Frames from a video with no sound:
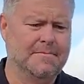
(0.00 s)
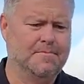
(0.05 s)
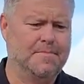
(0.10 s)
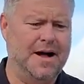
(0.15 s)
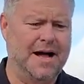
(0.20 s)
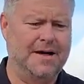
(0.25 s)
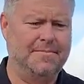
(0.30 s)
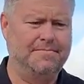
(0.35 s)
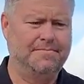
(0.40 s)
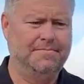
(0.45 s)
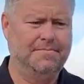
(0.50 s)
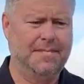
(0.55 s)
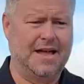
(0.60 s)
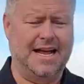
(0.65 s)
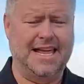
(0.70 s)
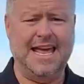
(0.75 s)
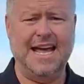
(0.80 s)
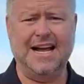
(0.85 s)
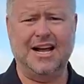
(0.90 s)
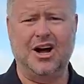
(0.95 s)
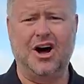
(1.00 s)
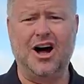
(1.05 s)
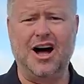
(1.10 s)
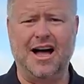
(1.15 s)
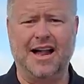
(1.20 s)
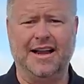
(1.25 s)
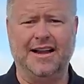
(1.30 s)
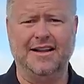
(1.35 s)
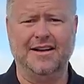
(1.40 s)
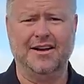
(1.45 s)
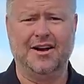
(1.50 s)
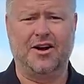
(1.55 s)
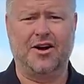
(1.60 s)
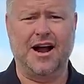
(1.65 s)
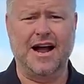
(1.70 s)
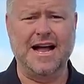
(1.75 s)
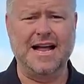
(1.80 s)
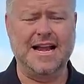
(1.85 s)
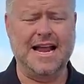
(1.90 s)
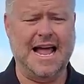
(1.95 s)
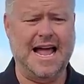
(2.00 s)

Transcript: But I can't con, all right?